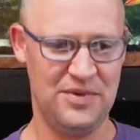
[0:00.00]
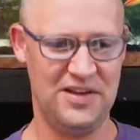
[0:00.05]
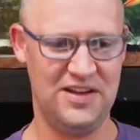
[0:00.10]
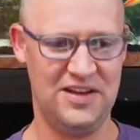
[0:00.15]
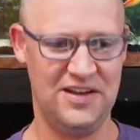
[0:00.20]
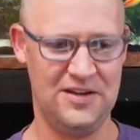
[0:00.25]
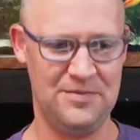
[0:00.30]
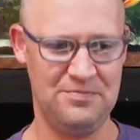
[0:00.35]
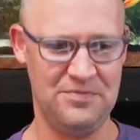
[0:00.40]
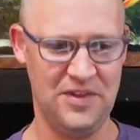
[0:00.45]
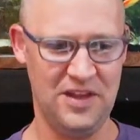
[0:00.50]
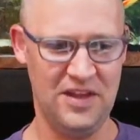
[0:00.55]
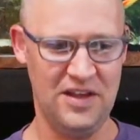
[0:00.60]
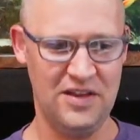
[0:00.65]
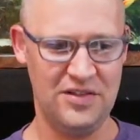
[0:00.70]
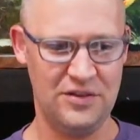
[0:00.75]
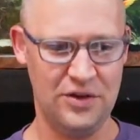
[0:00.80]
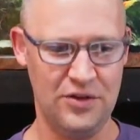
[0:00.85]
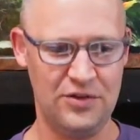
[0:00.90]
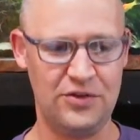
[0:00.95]
But
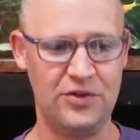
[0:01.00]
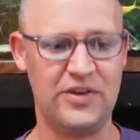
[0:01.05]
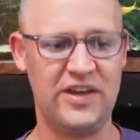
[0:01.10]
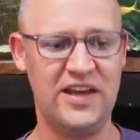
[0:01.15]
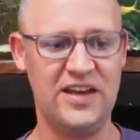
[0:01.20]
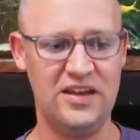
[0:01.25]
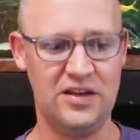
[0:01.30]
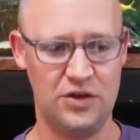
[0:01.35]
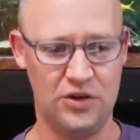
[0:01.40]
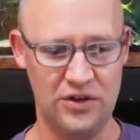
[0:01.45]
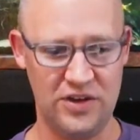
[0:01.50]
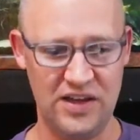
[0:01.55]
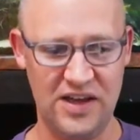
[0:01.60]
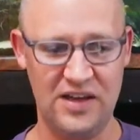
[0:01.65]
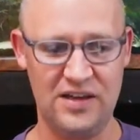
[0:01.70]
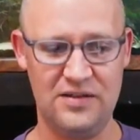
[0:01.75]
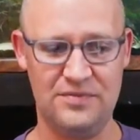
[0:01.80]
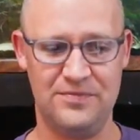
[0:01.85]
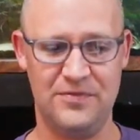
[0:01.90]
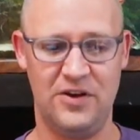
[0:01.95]
those Lucania
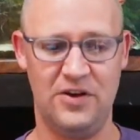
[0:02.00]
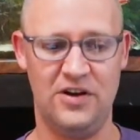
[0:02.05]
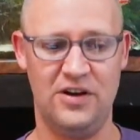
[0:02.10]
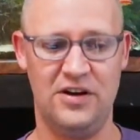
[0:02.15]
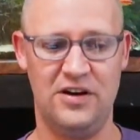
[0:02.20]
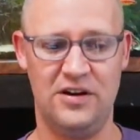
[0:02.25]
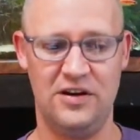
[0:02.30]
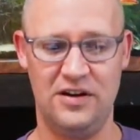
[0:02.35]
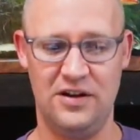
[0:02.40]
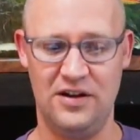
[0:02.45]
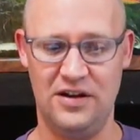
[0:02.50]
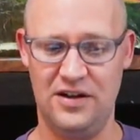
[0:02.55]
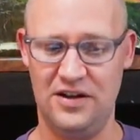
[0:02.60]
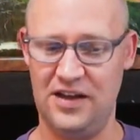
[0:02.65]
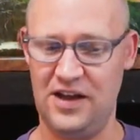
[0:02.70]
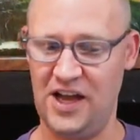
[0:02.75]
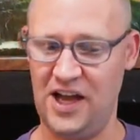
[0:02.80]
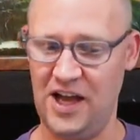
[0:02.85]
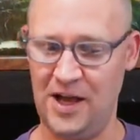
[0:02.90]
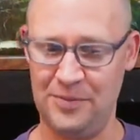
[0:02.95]
goodyeae are
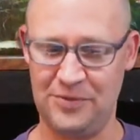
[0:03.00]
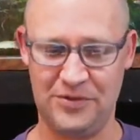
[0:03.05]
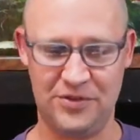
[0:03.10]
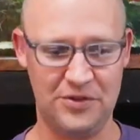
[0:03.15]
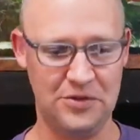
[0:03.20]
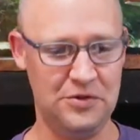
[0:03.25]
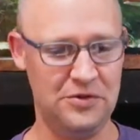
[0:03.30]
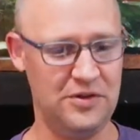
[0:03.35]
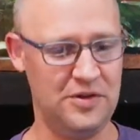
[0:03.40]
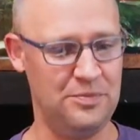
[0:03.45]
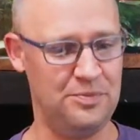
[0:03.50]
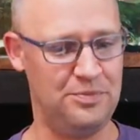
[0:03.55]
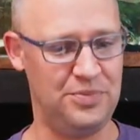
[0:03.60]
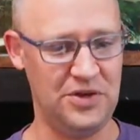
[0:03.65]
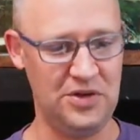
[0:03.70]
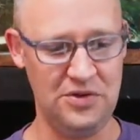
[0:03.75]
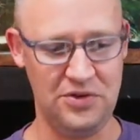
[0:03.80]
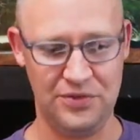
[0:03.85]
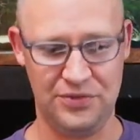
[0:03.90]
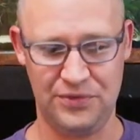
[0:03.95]
absolutely
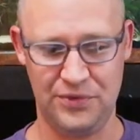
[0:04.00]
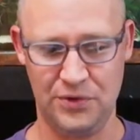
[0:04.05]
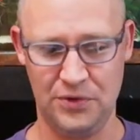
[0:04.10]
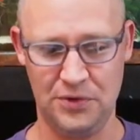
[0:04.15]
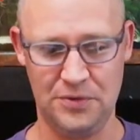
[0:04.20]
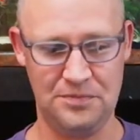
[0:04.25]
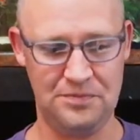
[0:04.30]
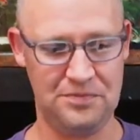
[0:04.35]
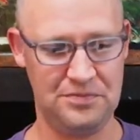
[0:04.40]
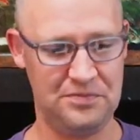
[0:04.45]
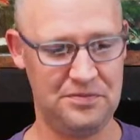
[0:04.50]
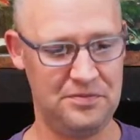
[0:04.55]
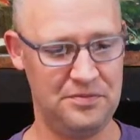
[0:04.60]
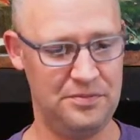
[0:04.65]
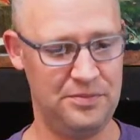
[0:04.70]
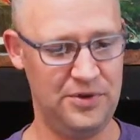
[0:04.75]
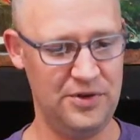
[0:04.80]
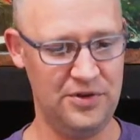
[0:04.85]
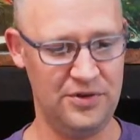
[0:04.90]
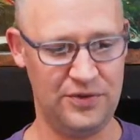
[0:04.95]
beautiful,
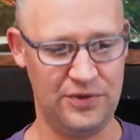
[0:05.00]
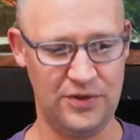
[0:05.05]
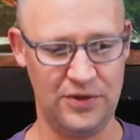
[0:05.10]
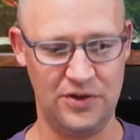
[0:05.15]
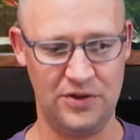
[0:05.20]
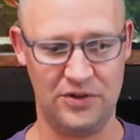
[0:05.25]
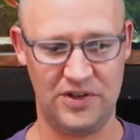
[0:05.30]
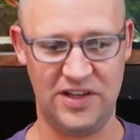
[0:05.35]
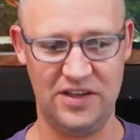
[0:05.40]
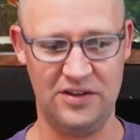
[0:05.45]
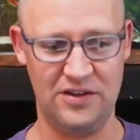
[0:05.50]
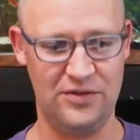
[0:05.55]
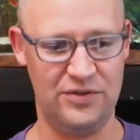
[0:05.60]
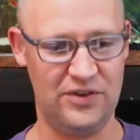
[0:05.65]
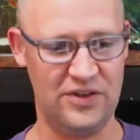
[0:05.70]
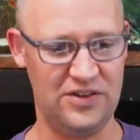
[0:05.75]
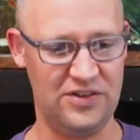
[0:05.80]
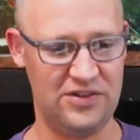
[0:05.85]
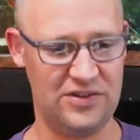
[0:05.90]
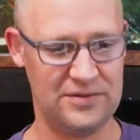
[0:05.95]
beautiful little
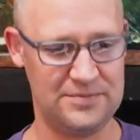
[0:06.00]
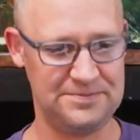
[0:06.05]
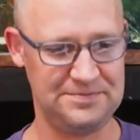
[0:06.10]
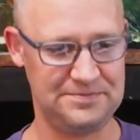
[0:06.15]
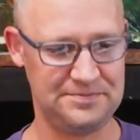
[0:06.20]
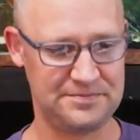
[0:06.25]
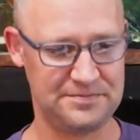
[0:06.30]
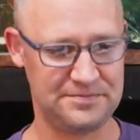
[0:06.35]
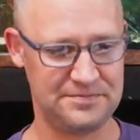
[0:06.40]
killifish.